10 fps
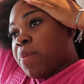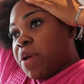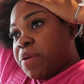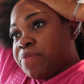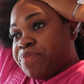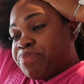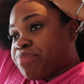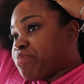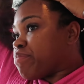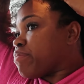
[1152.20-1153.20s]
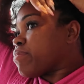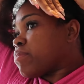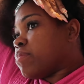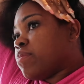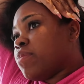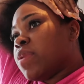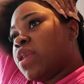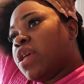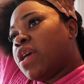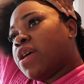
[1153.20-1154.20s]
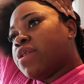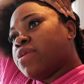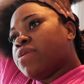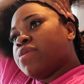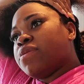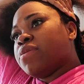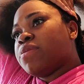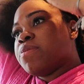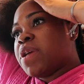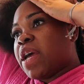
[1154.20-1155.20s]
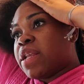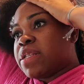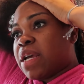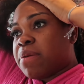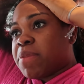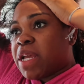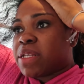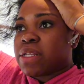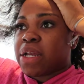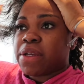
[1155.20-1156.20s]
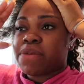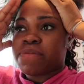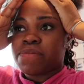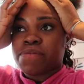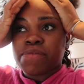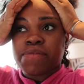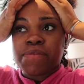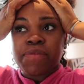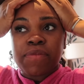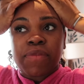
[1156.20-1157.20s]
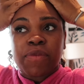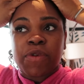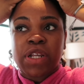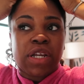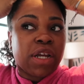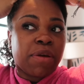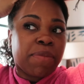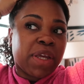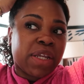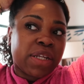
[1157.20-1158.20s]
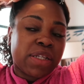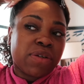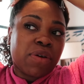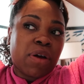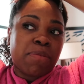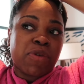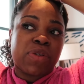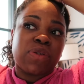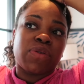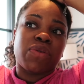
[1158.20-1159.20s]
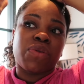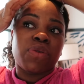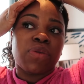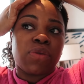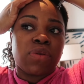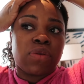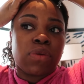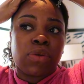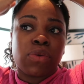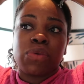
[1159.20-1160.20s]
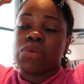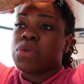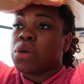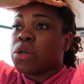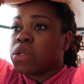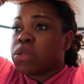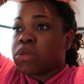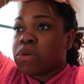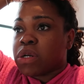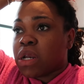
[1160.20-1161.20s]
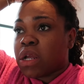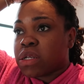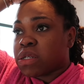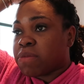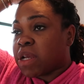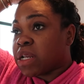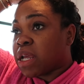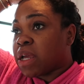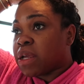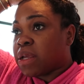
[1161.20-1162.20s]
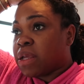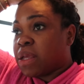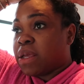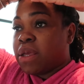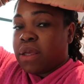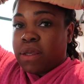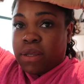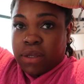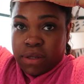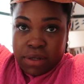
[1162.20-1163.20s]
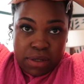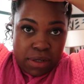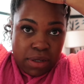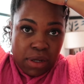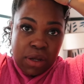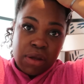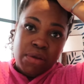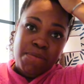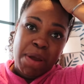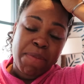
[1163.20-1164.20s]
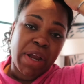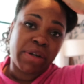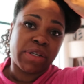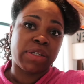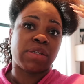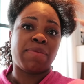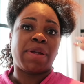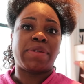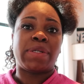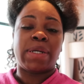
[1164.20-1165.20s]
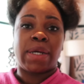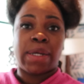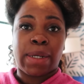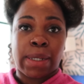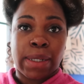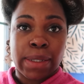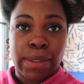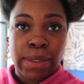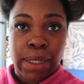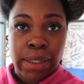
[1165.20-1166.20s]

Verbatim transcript: But yeah. We had a time last night. Yeah, we did. We didn't come in until almost 2 30 3 o'clock something like that yeah because we didn't go to bed till like 3 oh my battery is about to die guys